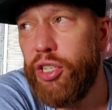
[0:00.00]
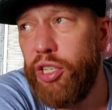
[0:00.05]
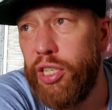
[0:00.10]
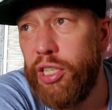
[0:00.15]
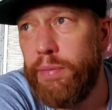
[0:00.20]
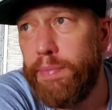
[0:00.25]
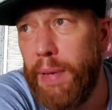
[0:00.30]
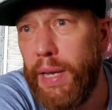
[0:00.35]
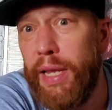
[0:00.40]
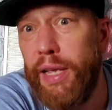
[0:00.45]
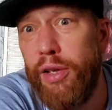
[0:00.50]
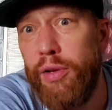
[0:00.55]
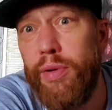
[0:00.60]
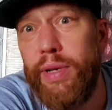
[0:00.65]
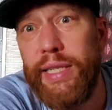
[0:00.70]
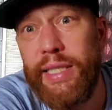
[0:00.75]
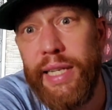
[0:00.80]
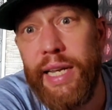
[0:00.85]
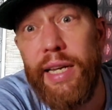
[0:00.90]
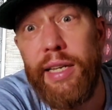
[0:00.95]
He's beat who
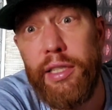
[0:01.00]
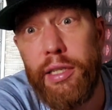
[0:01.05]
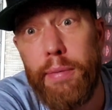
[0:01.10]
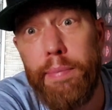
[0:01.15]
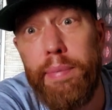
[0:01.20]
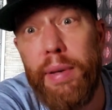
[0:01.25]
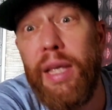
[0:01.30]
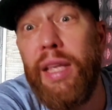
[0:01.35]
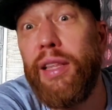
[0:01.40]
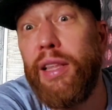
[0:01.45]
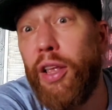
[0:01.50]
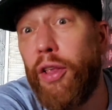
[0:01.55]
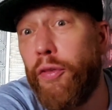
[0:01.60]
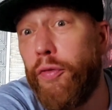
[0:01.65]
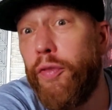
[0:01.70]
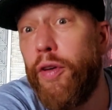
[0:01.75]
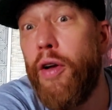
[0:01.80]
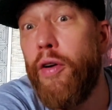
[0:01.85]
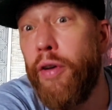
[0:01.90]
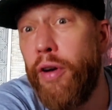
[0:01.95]
he's needed to beat. That's
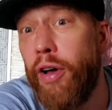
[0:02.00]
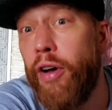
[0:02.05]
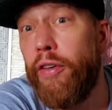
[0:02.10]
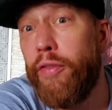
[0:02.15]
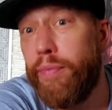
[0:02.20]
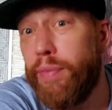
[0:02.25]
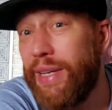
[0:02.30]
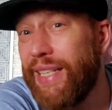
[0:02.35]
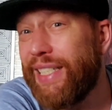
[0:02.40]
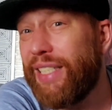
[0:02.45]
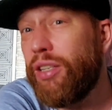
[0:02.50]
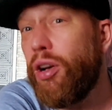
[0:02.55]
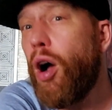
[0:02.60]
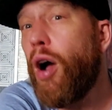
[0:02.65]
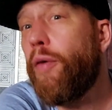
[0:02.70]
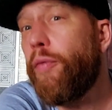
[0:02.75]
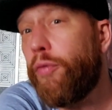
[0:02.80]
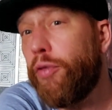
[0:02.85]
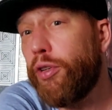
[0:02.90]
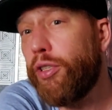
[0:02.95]
fair enough, but it's
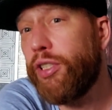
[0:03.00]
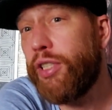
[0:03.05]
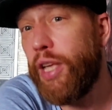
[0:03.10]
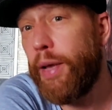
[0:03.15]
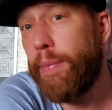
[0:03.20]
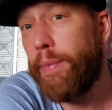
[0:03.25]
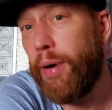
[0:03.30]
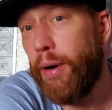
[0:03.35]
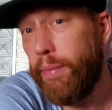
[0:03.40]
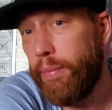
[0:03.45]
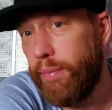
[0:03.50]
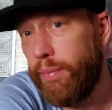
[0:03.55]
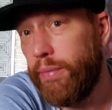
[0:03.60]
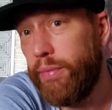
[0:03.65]
time for a step up.